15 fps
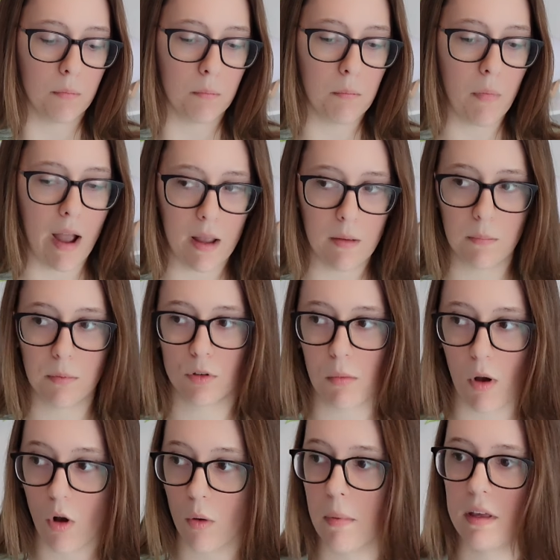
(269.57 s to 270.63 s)
my
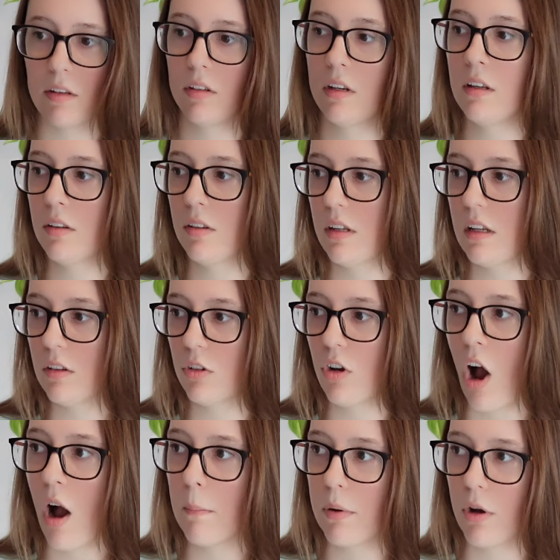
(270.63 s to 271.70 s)
small business is
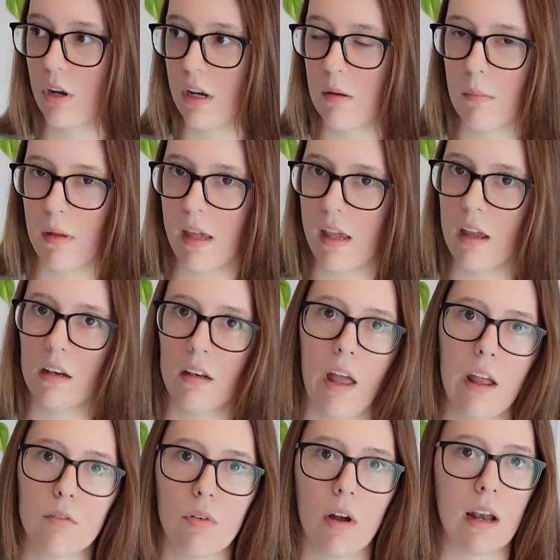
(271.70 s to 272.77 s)
not putting me in
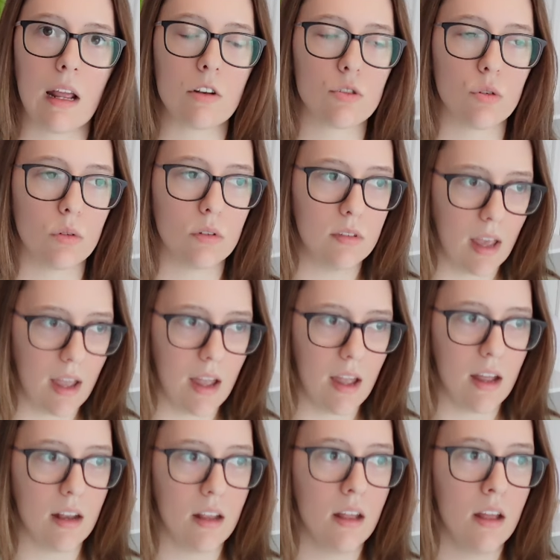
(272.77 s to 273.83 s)
financial
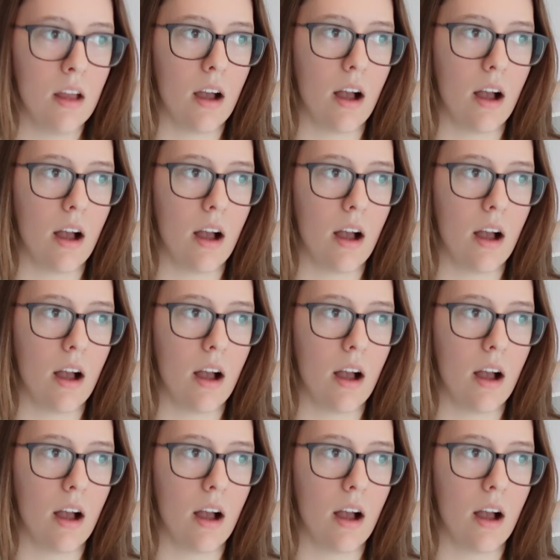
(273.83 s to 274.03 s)
debt.